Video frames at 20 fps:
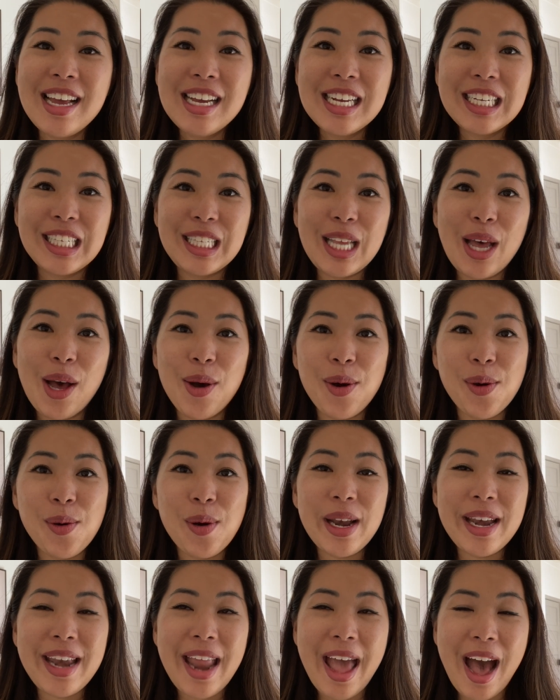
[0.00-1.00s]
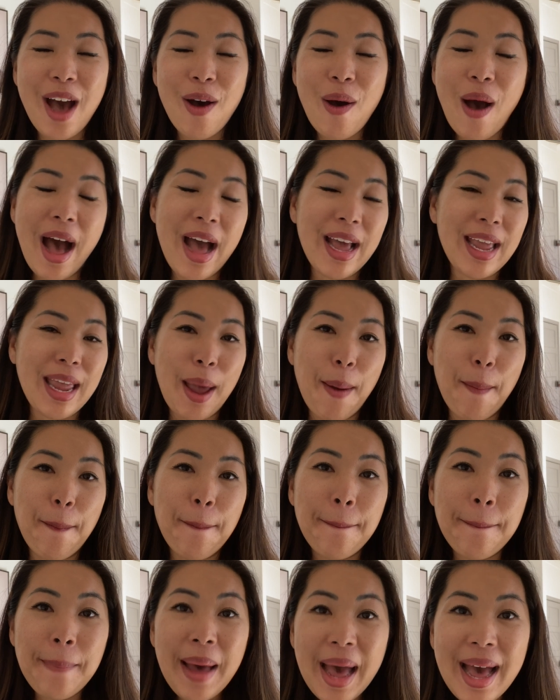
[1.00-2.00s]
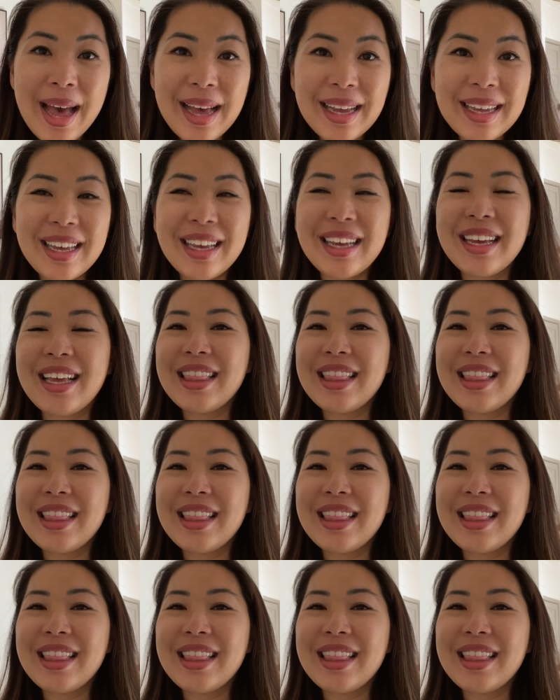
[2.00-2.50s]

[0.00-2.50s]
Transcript: So now I am back.